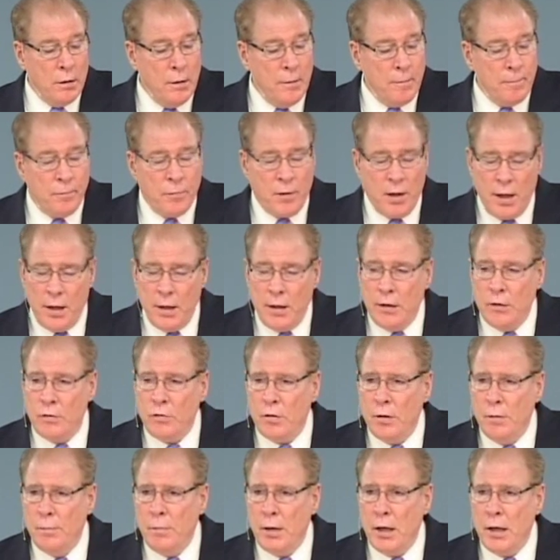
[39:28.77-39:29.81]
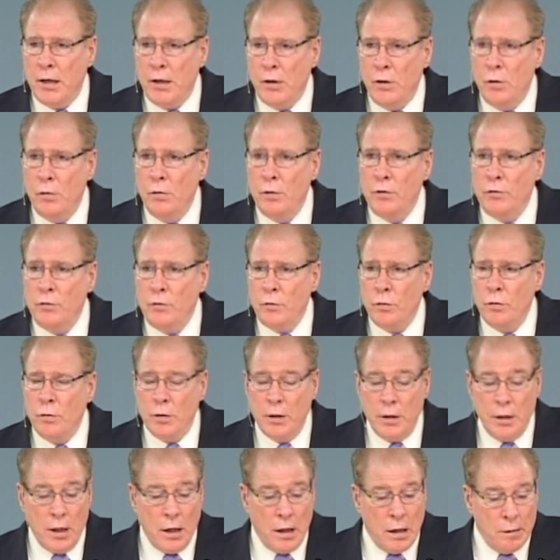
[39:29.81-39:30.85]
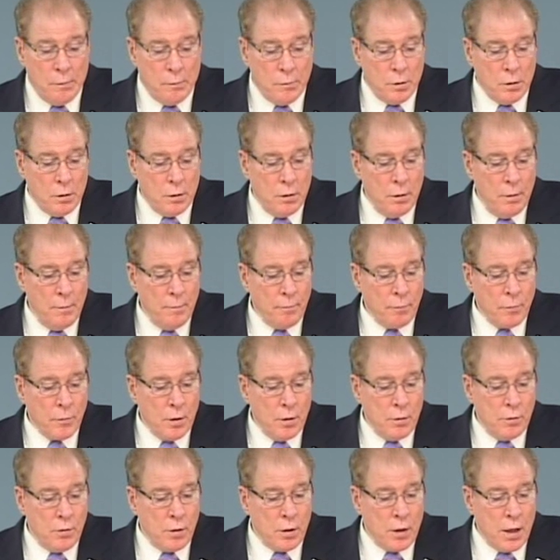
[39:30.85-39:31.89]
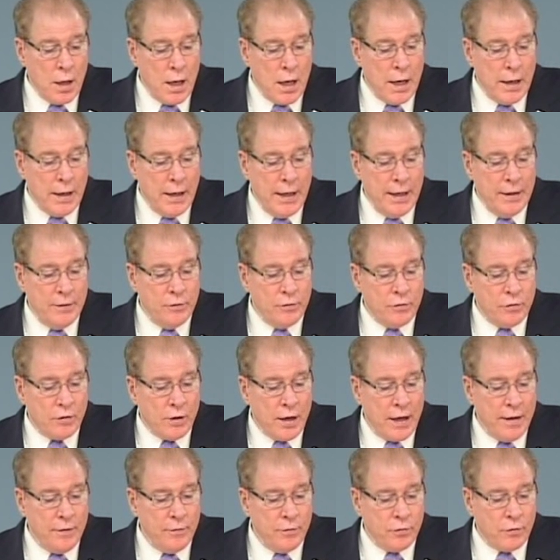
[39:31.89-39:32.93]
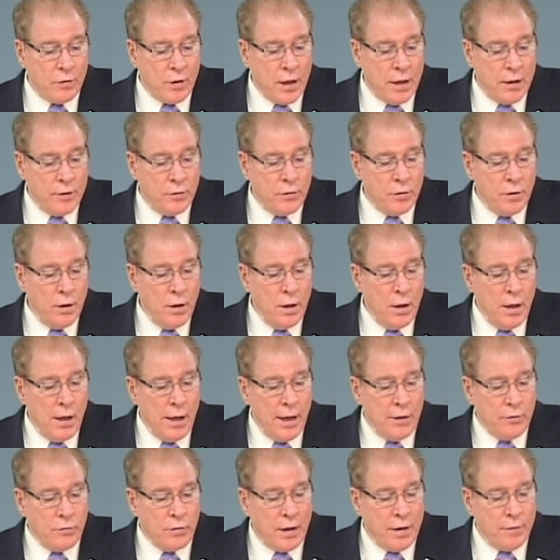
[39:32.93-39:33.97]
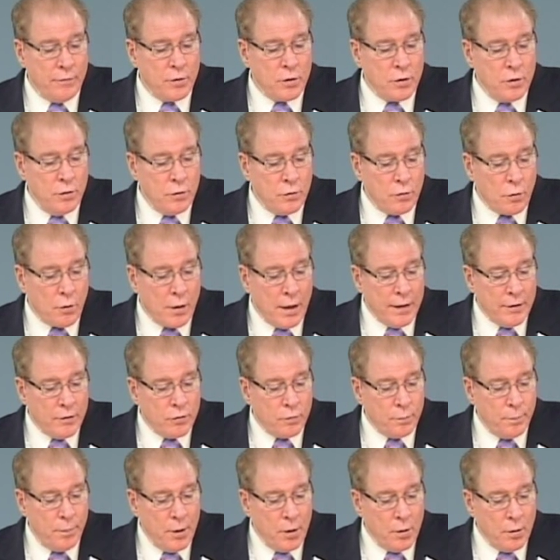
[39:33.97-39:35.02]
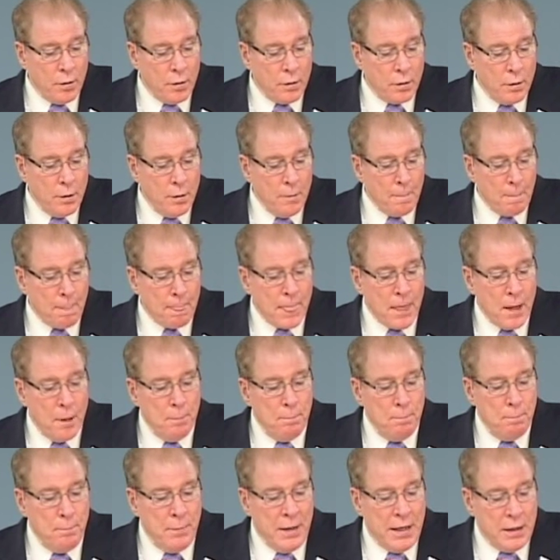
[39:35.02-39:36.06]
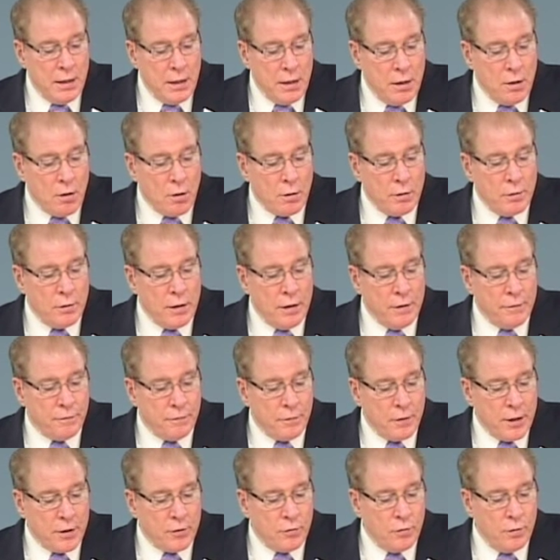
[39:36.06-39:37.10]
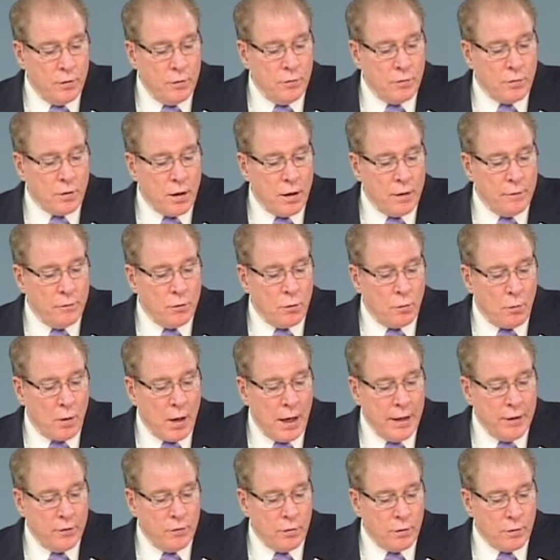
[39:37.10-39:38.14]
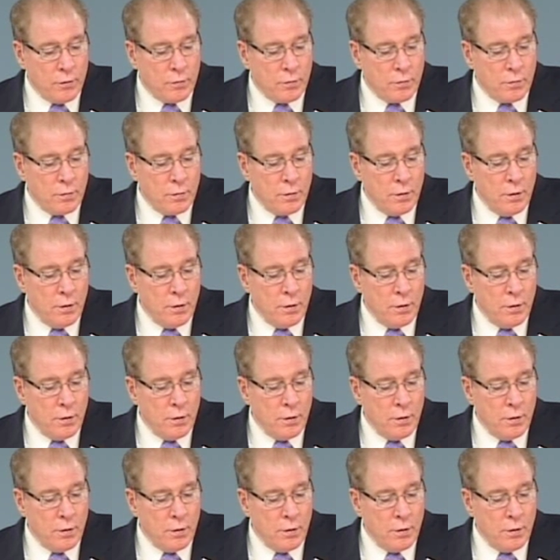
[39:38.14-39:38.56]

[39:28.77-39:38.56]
That is somebody who is truly humble. to God, and save such as have a contrite spirit. Many are the afflictions of the righteous.